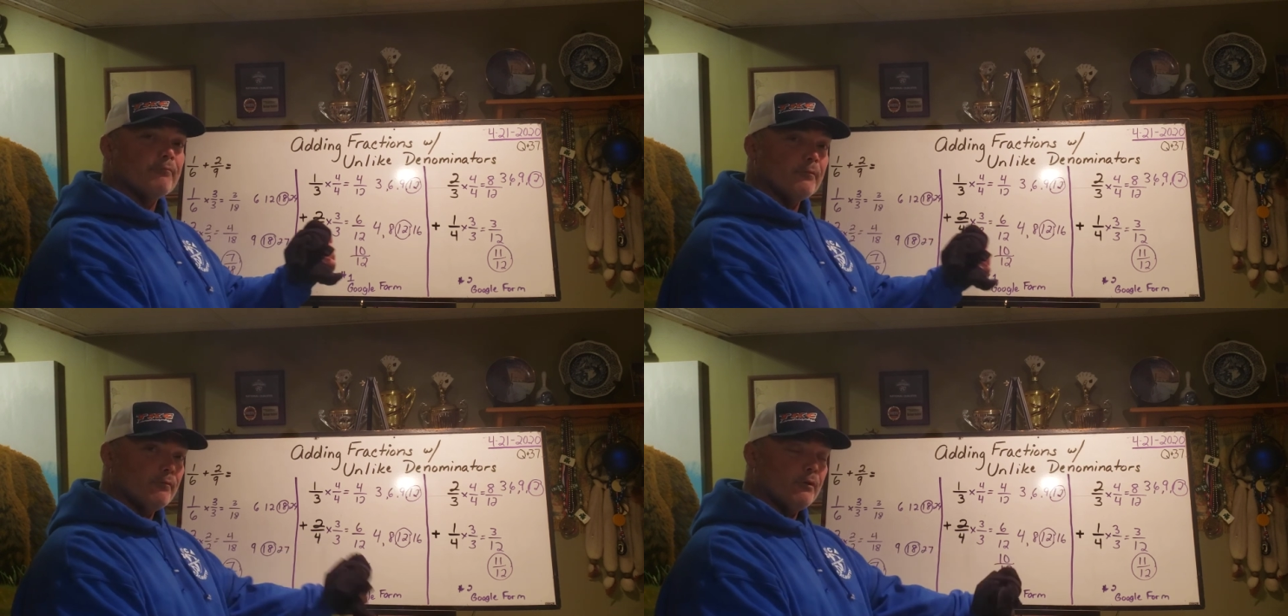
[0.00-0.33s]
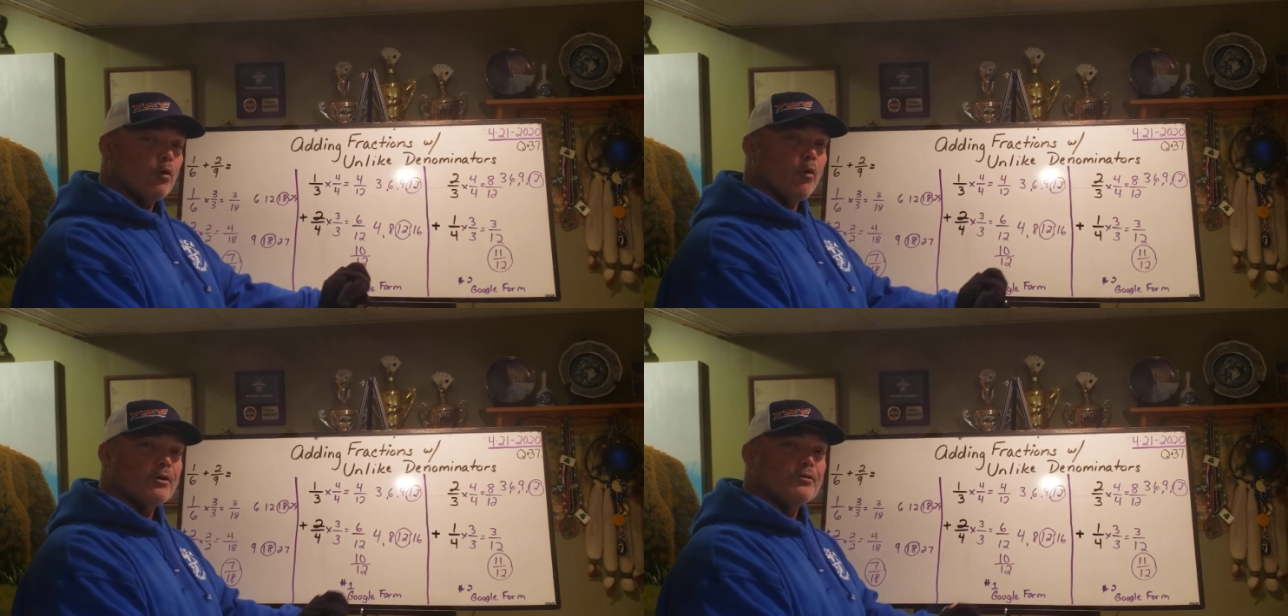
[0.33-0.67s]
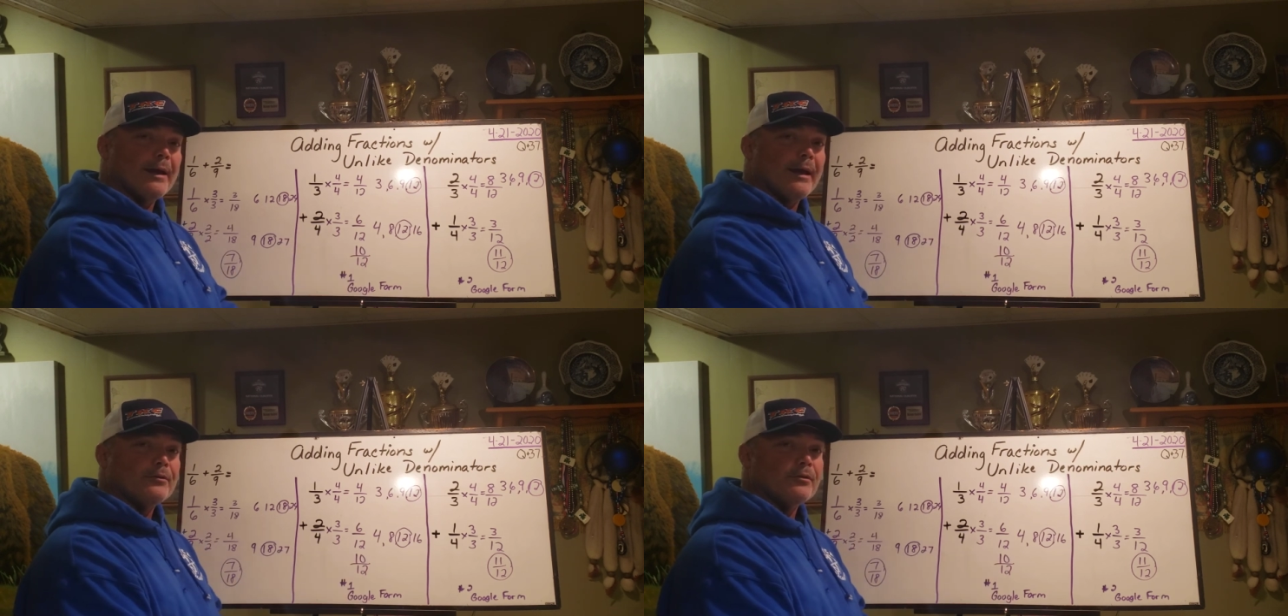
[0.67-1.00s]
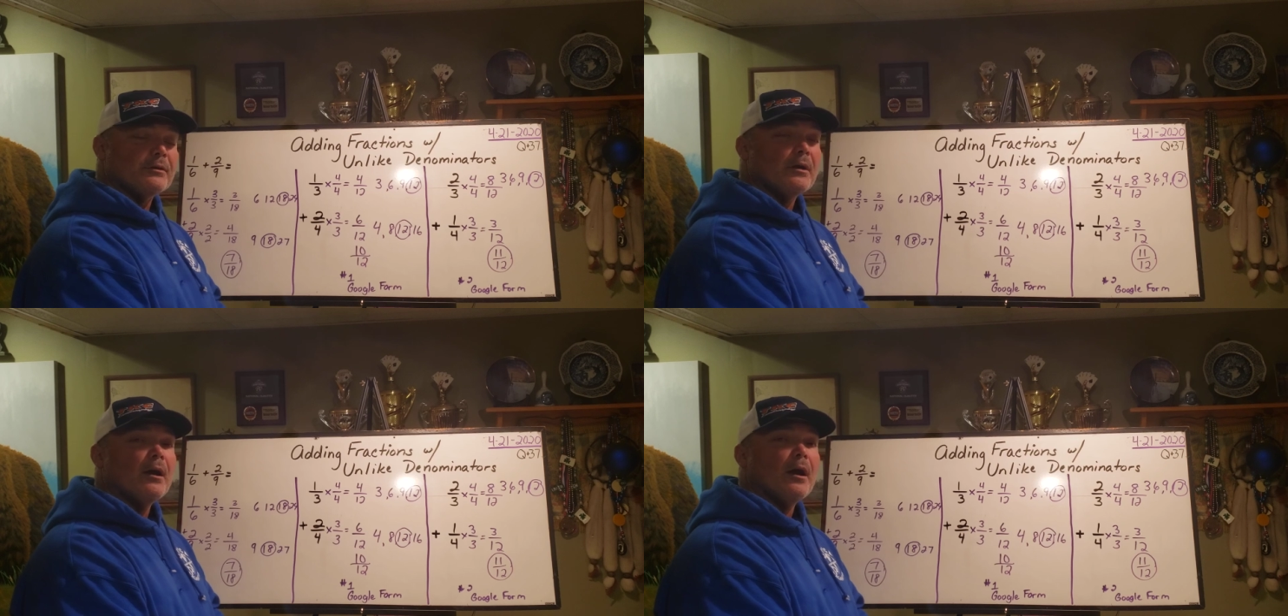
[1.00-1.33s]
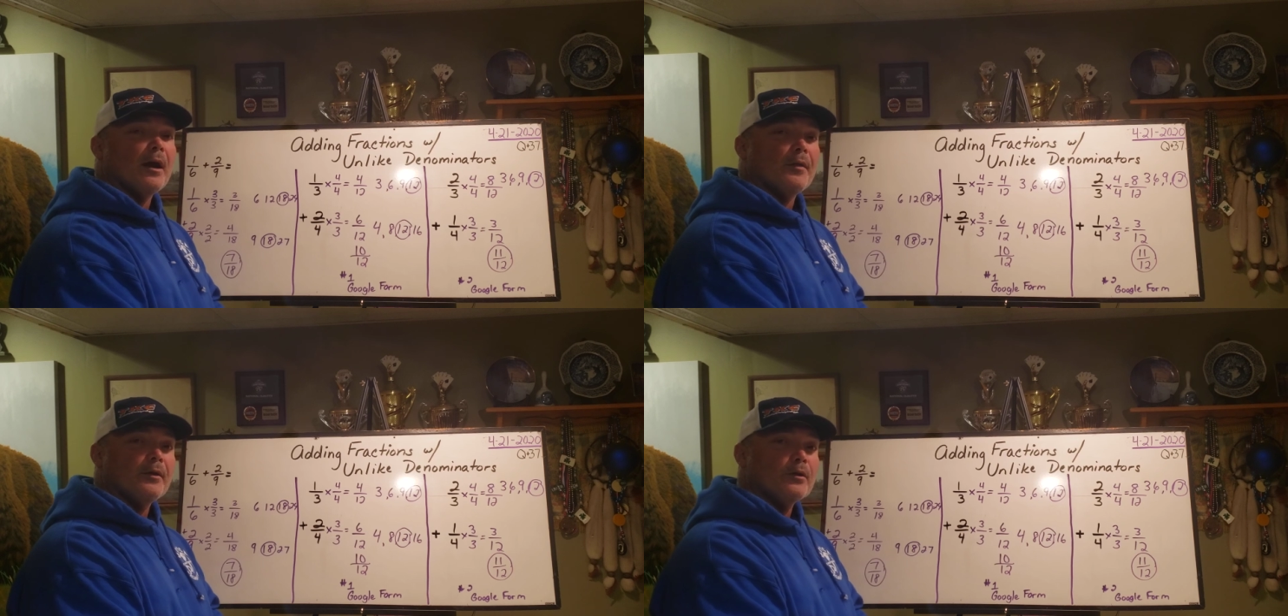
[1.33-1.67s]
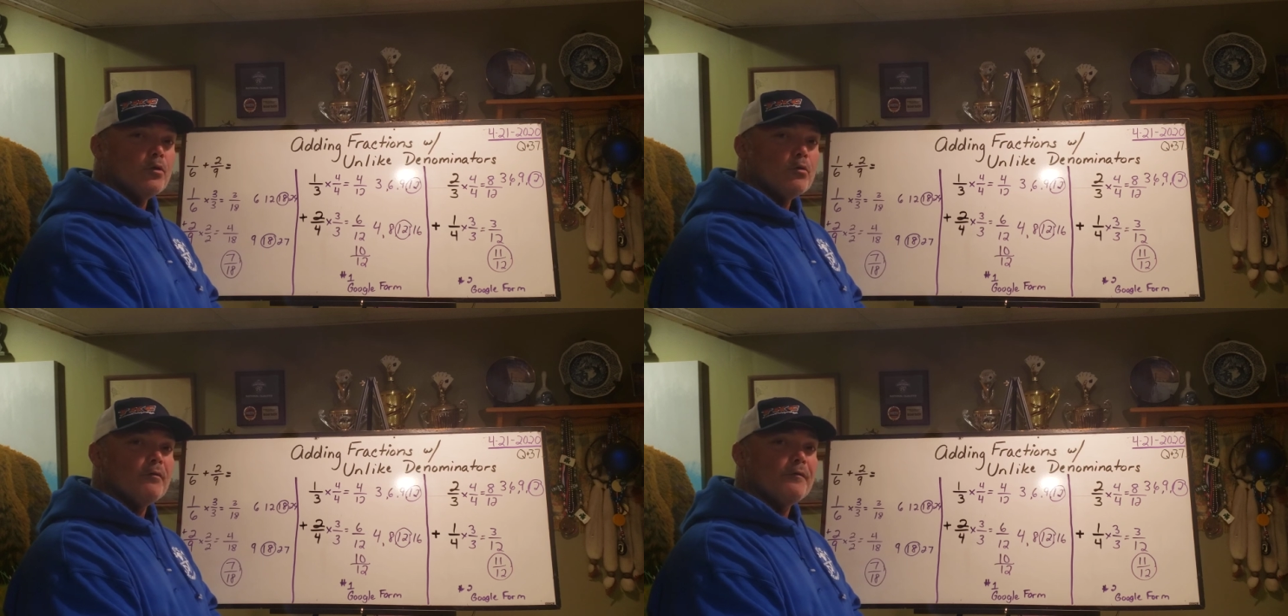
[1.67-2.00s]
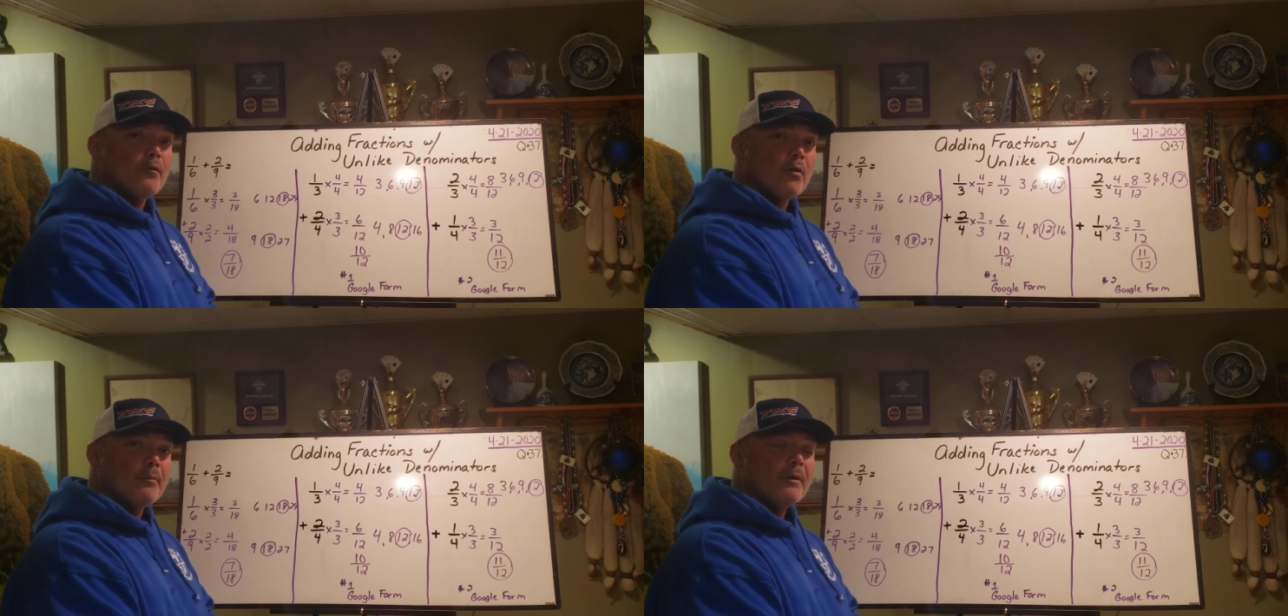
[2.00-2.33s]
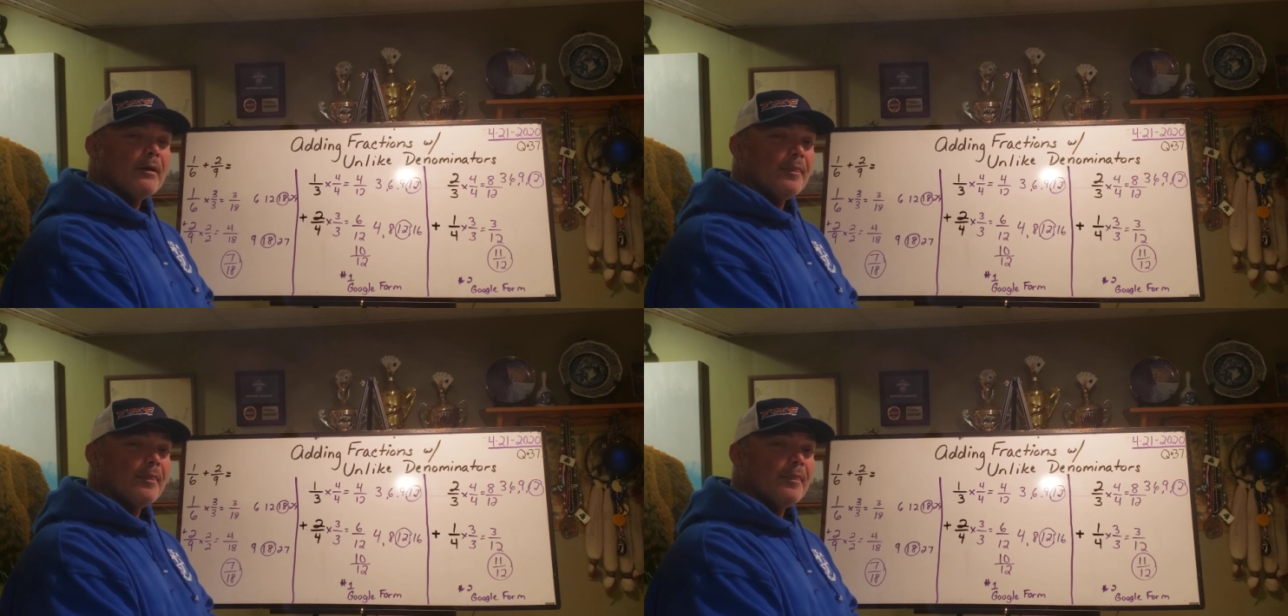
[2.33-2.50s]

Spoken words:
record your answers on the Google form